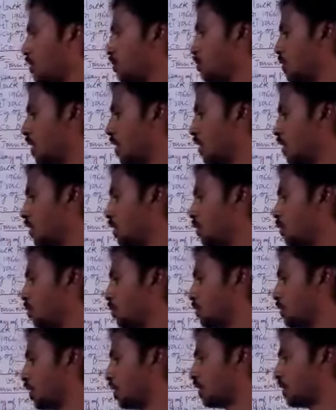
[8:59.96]

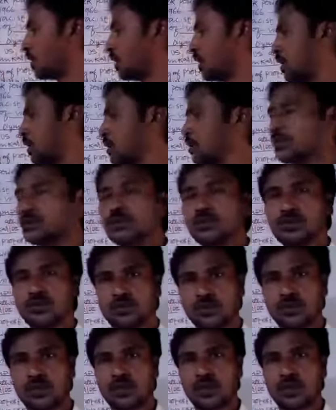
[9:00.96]
Martin Luther King
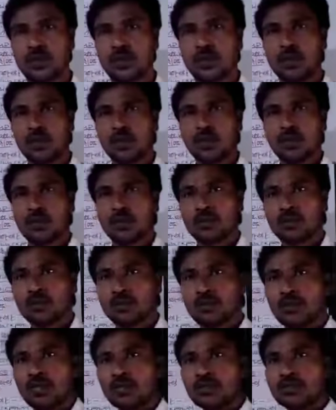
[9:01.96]
Jr.
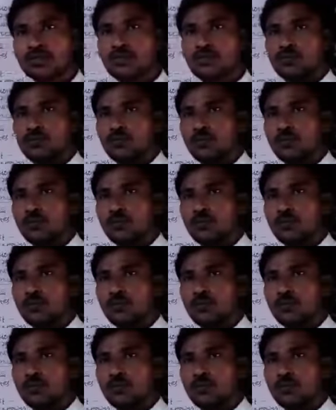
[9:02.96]
This